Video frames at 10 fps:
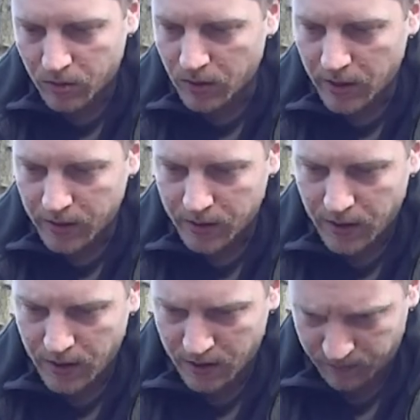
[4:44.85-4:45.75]
And
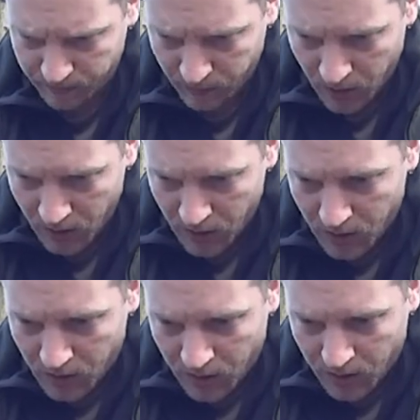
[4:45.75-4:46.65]
the
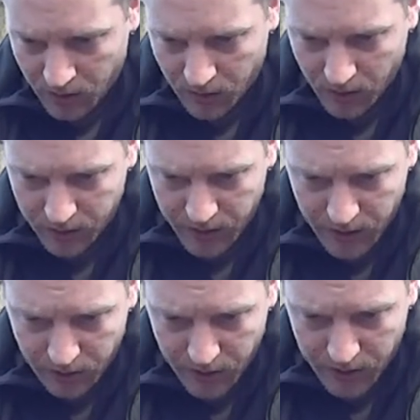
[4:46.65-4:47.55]

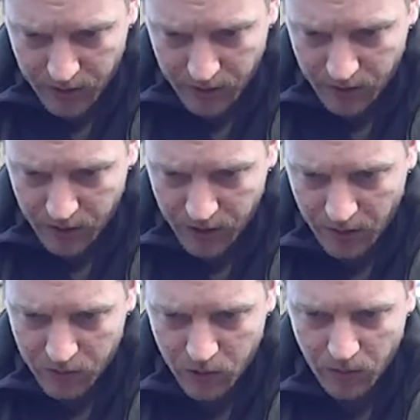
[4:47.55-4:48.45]
idea is, this
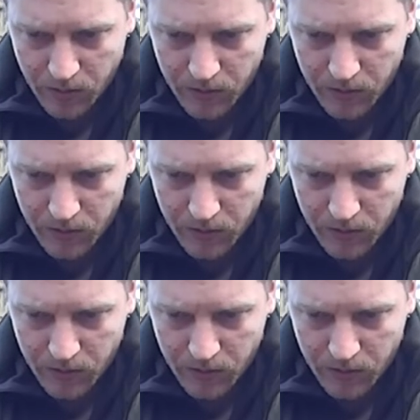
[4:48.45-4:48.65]
gives you,